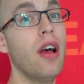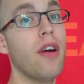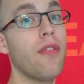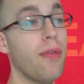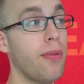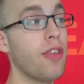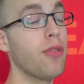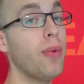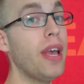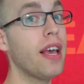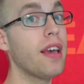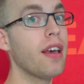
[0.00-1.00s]
from this
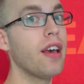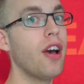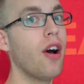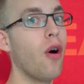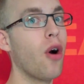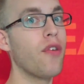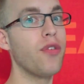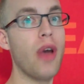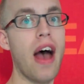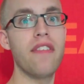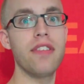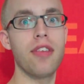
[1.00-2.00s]
week, or if you
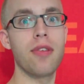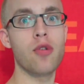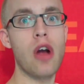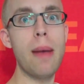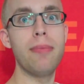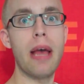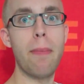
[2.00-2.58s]
haven't subscribed yet,